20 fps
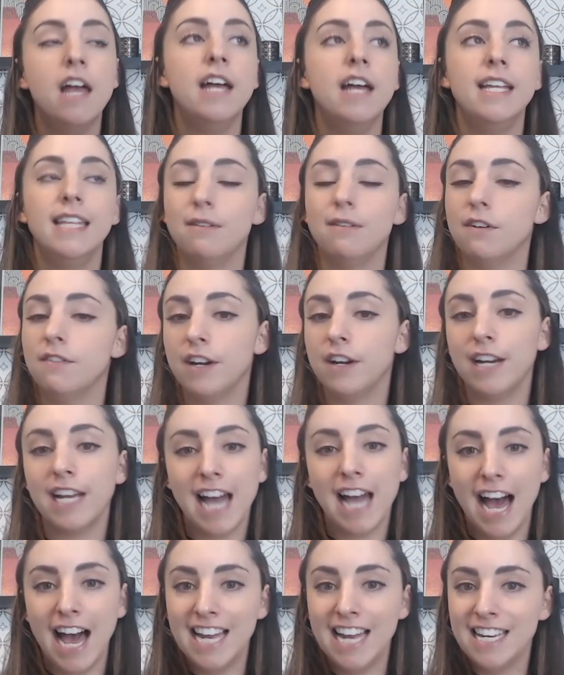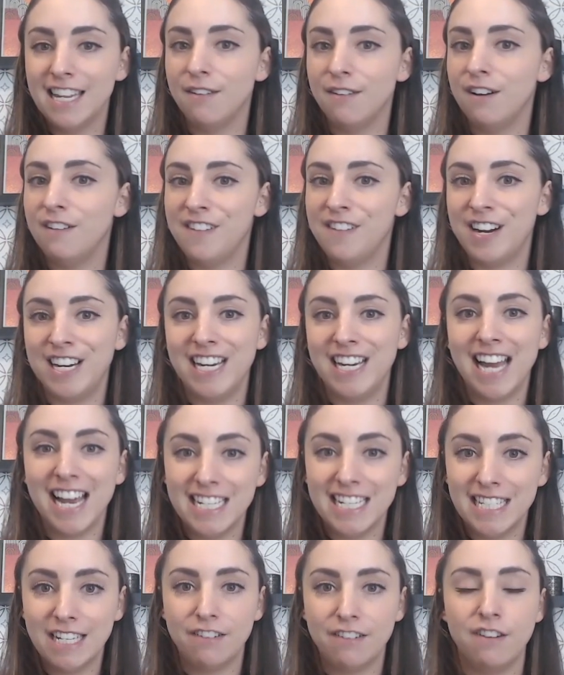They were very kind. They were very nice.
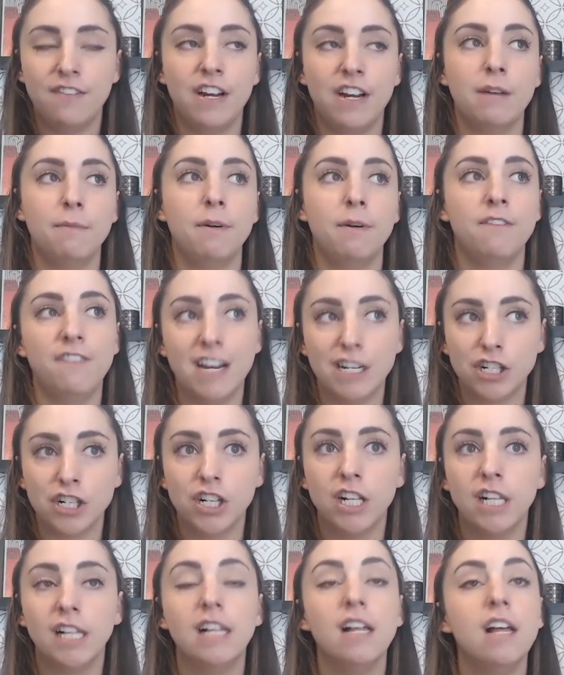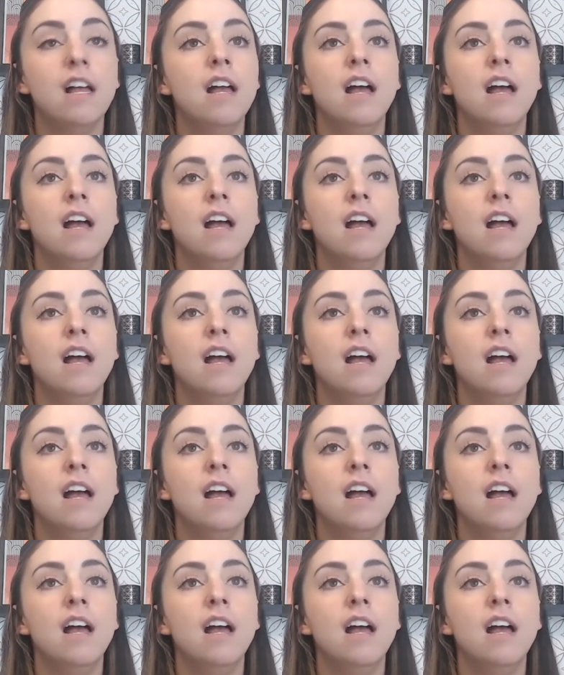They were very professional.